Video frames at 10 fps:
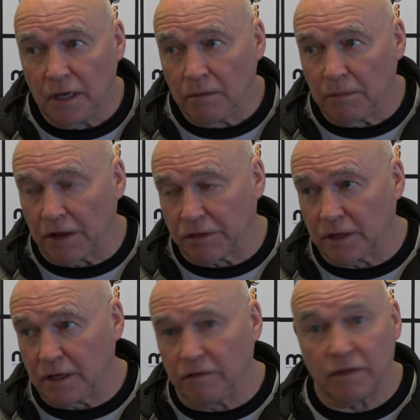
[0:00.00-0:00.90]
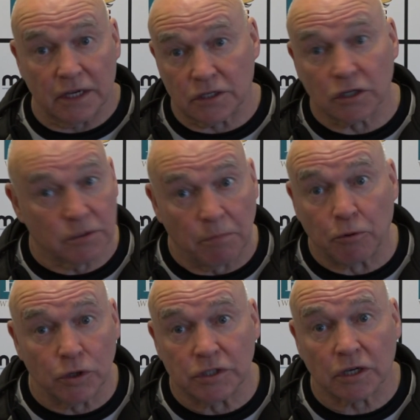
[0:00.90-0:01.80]
but I think even that's got to be
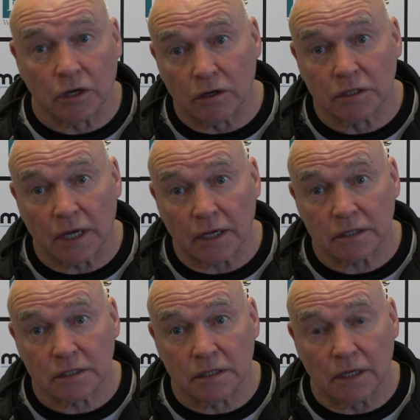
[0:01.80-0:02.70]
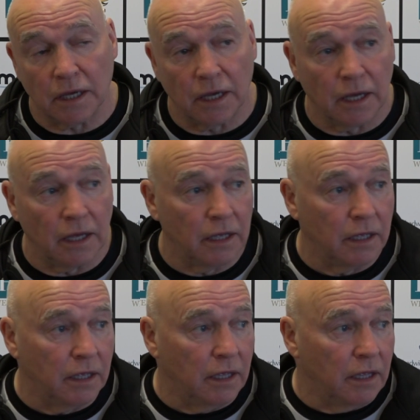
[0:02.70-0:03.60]
put into context.
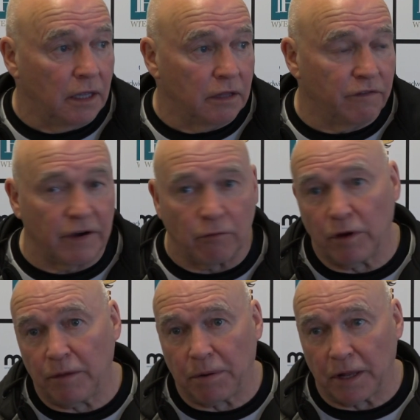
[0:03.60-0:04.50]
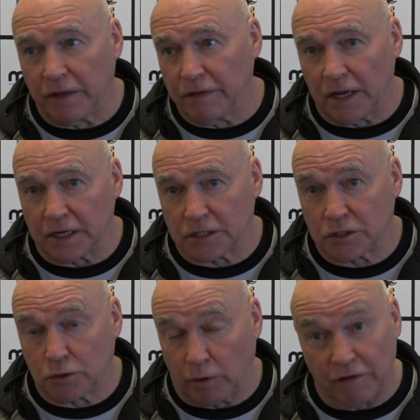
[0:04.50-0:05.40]
The fact we played the
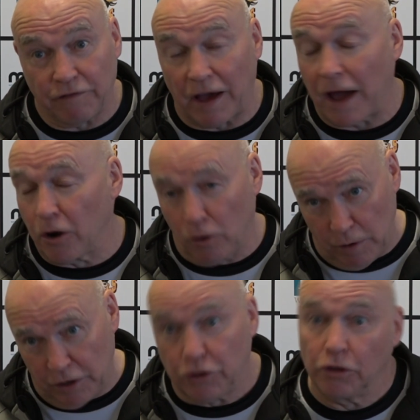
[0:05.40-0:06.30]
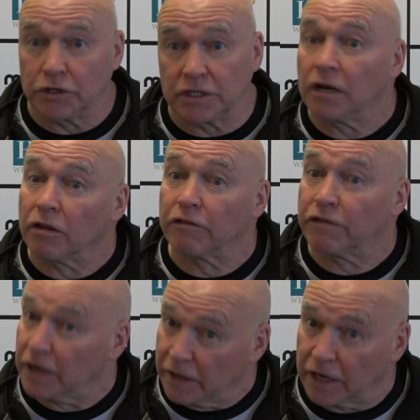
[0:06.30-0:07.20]
last 25, I know we'd 13 on the
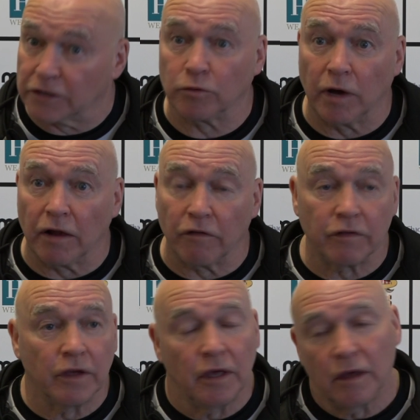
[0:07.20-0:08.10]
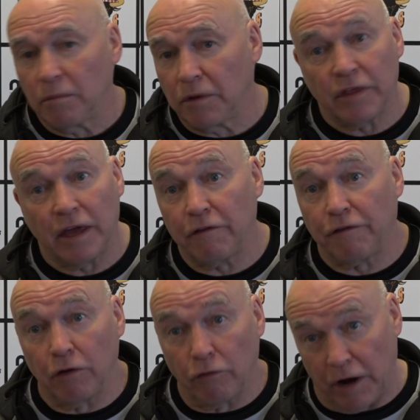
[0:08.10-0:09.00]
field, they'd 12, but they had a
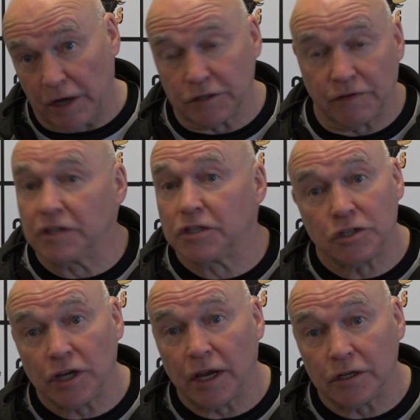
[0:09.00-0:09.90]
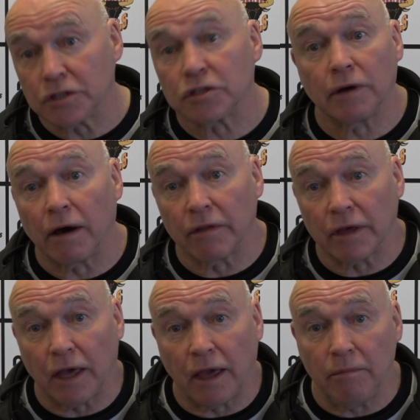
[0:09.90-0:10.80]
full range of interchanges throughout the
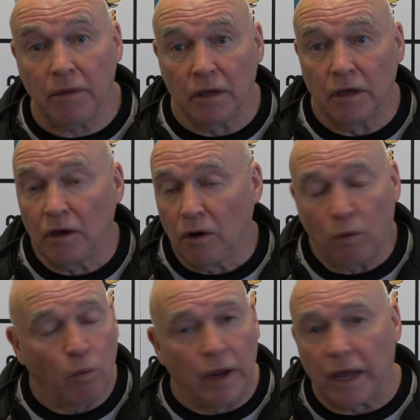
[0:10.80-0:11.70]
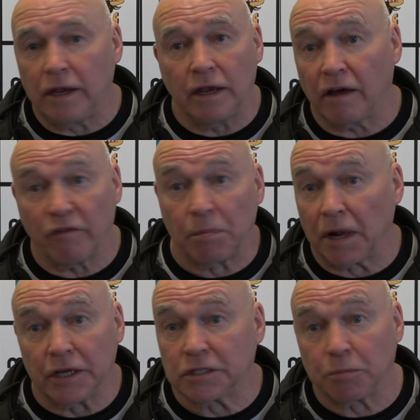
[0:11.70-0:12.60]
game. We didn't have a
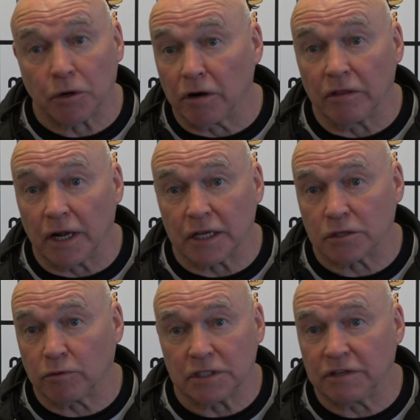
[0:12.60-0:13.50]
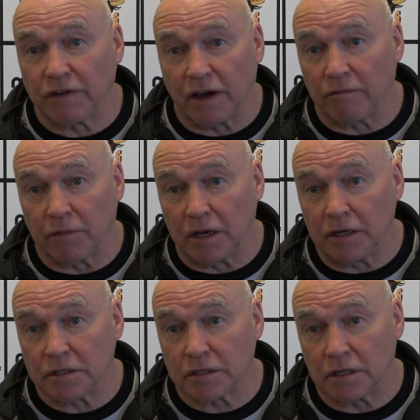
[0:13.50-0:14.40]
player to put on in the last 25
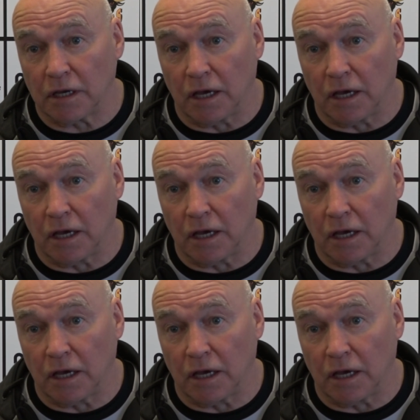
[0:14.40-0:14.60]
minutes